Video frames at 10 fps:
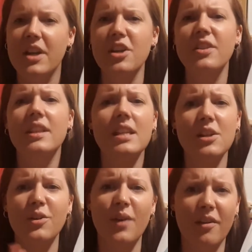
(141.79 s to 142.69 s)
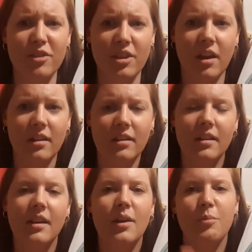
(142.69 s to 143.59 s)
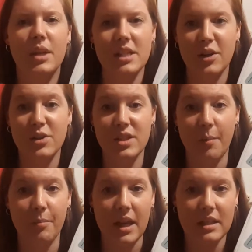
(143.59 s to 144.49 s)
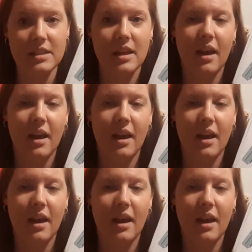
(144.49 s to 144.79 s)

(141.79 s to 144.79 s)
I don't think they tell you everything, they tell you some bits,